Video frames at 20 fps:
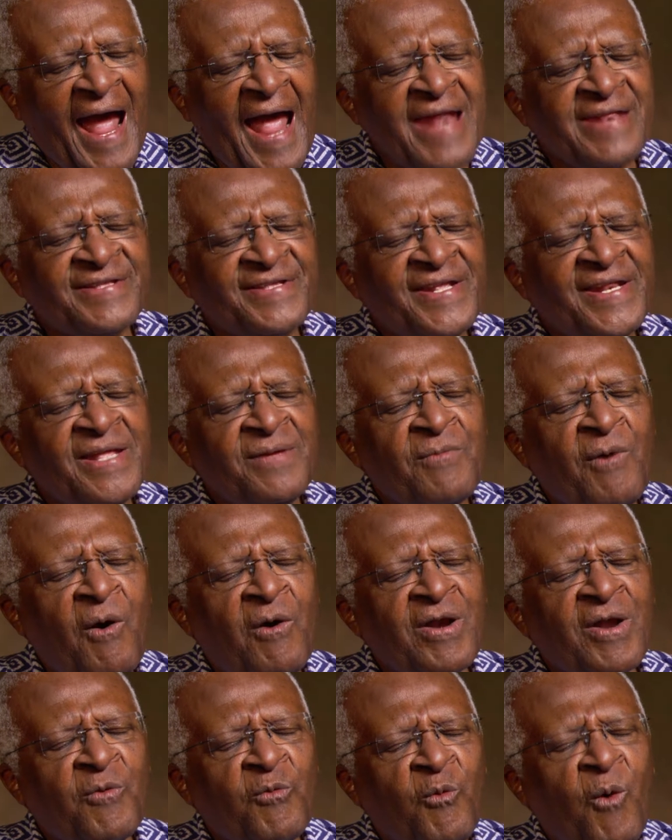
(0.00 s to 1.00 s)
I'd seen him
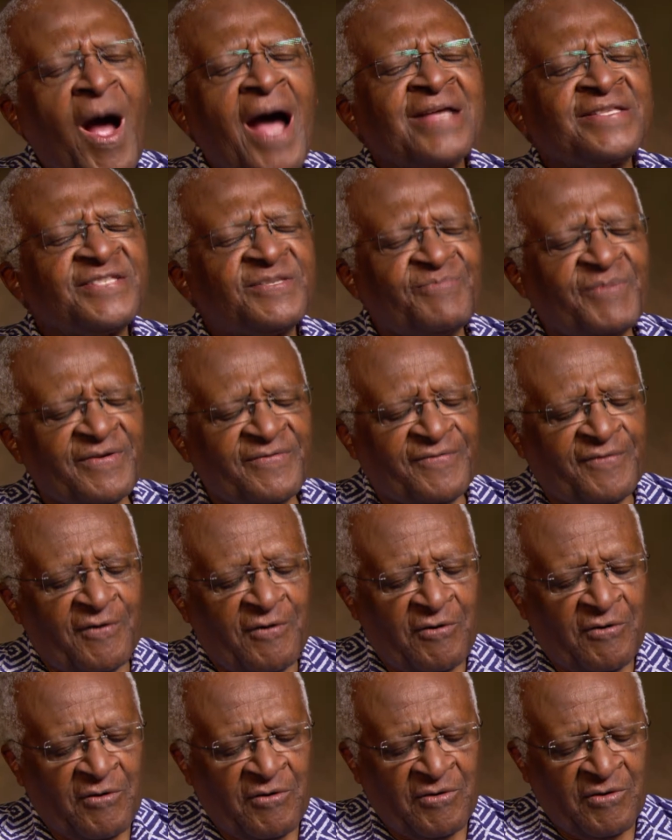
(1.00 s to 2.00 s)
only once
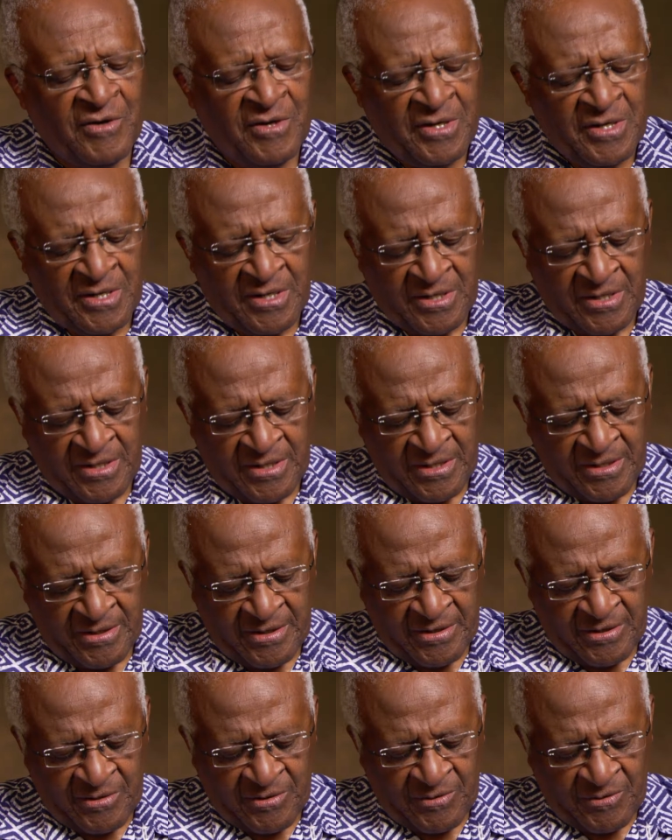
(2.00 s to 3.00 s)
before,
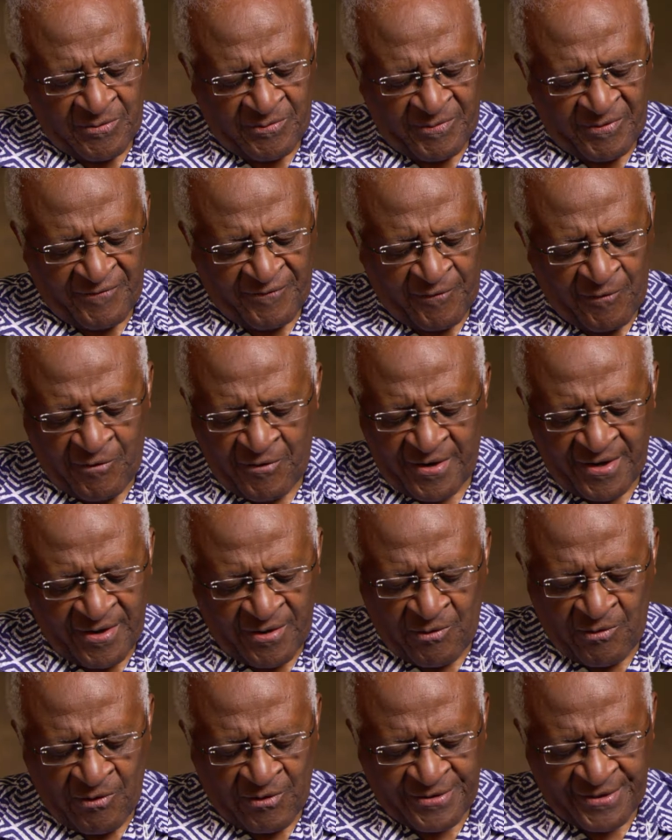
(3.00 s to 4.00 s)
before he
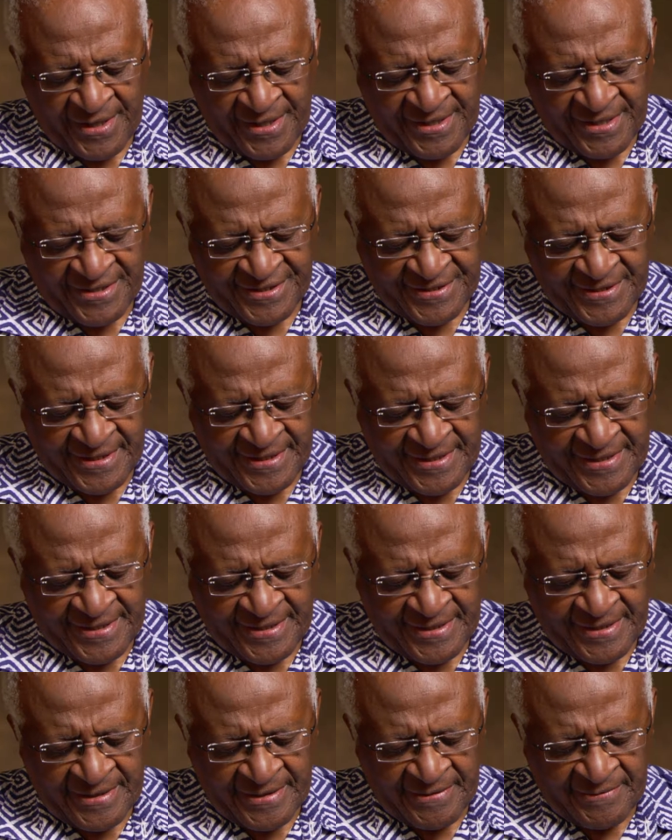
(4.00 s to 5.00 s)
got
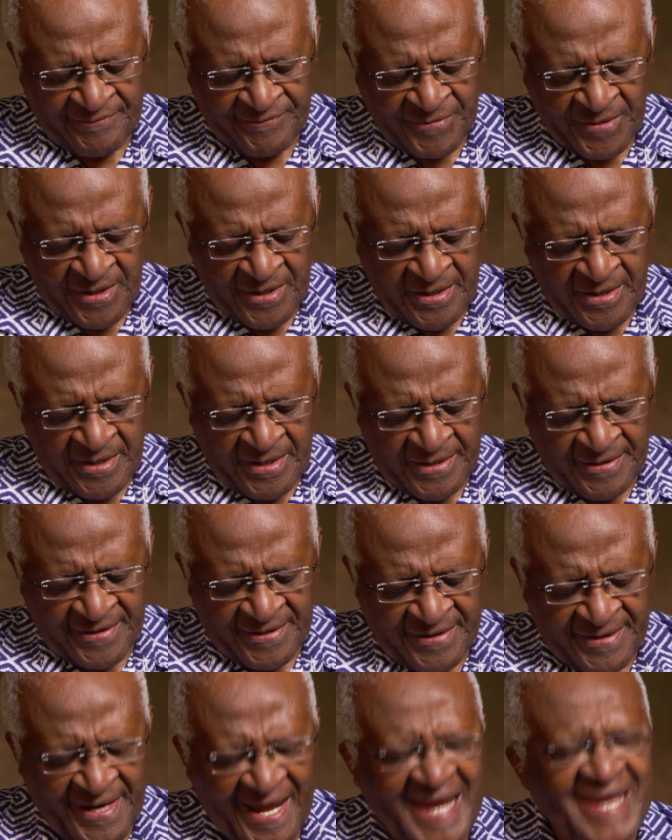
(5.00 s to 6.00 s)
arrested, in the
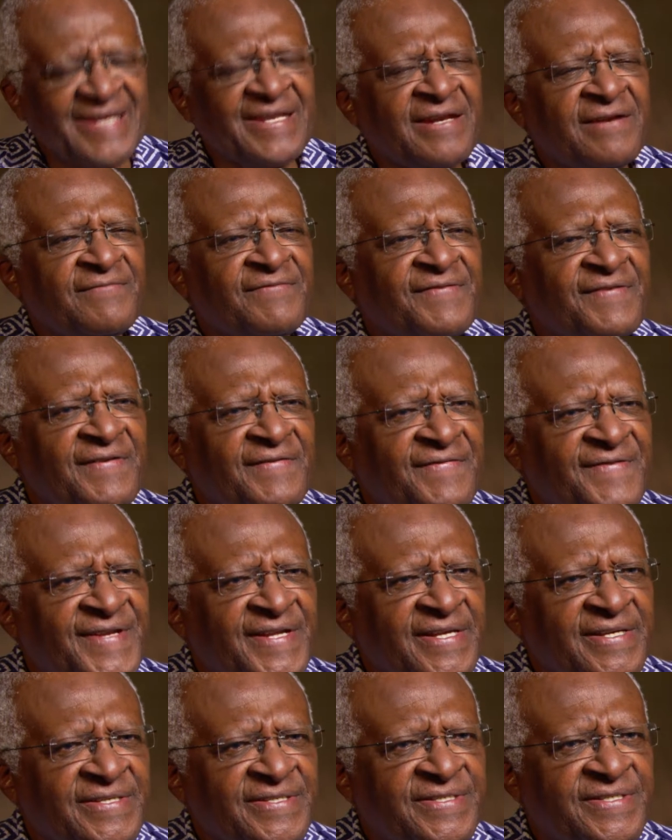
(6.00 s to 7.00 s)

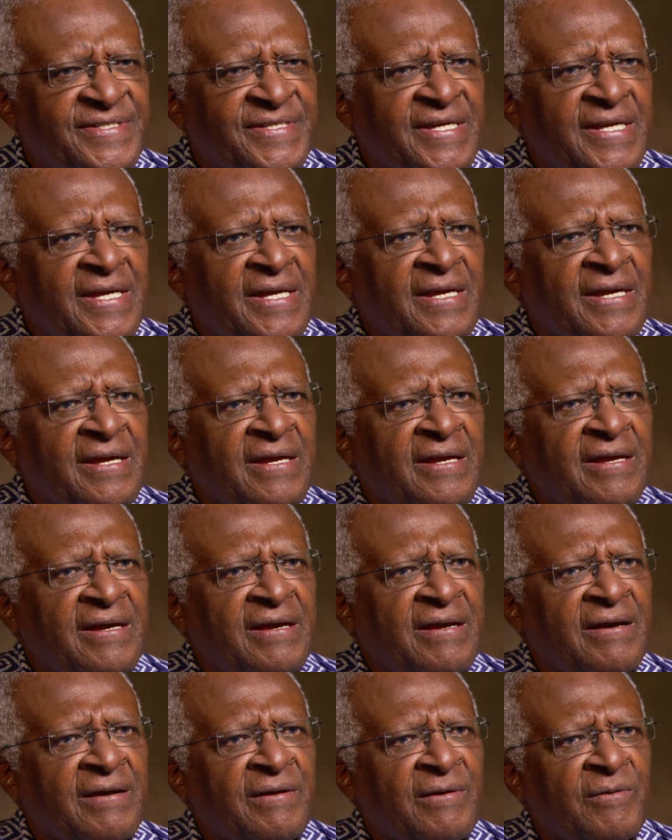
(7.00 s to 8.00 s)
1950s,
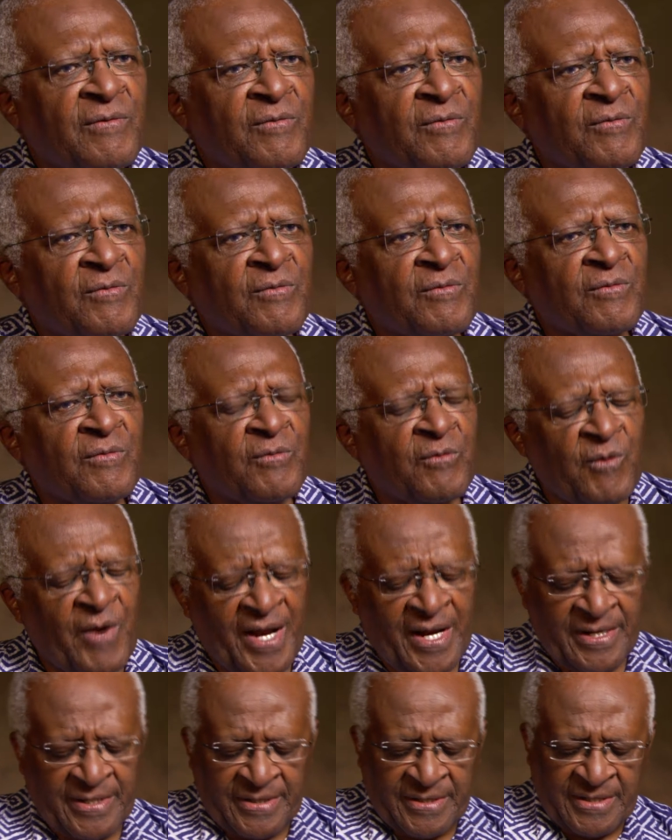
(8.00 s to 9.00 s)

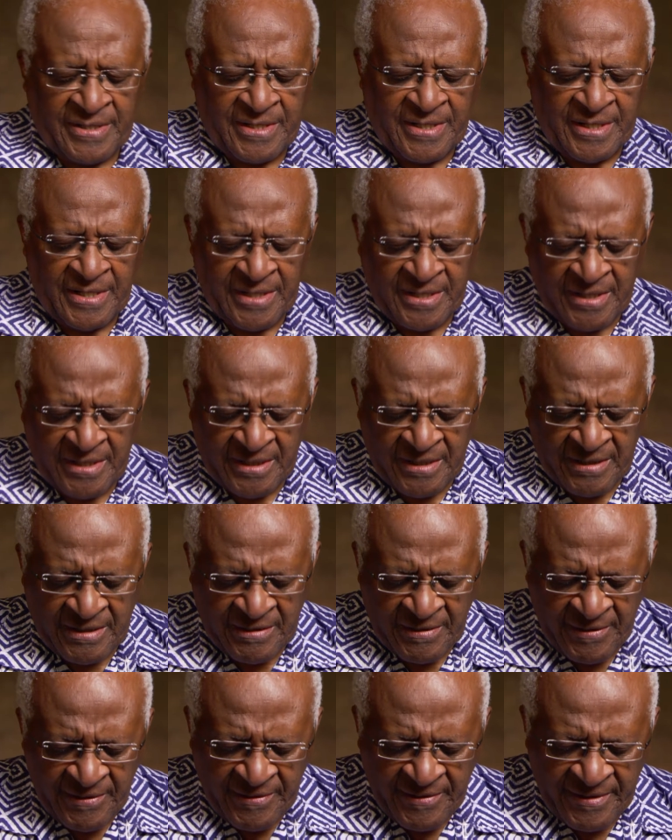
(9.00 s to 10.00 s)
when
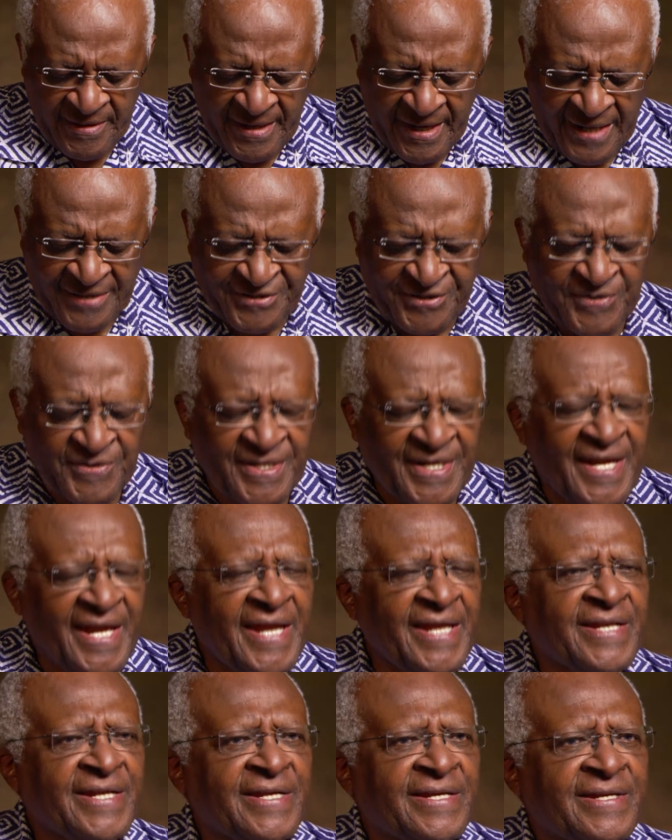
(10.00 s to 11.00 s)
he
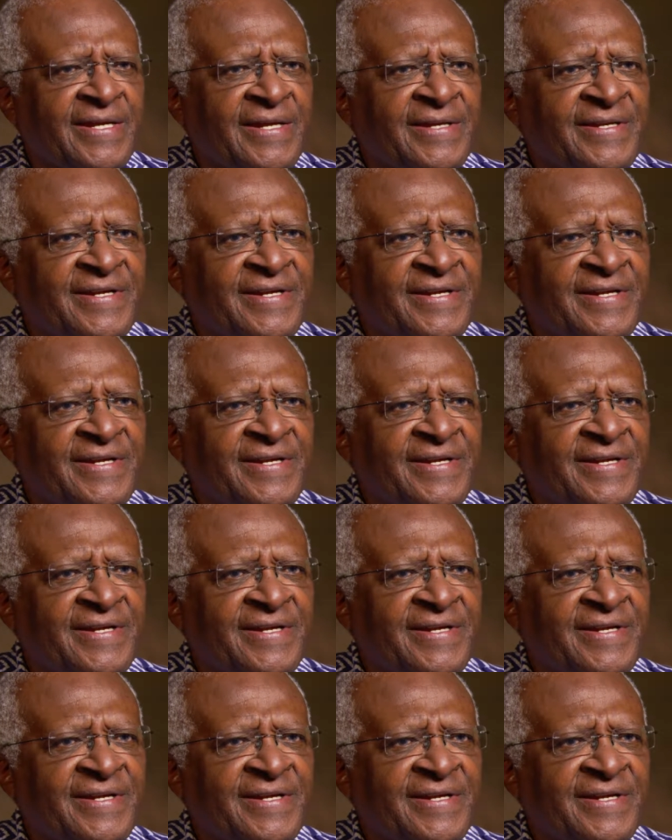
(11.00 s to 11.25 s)
adjudicated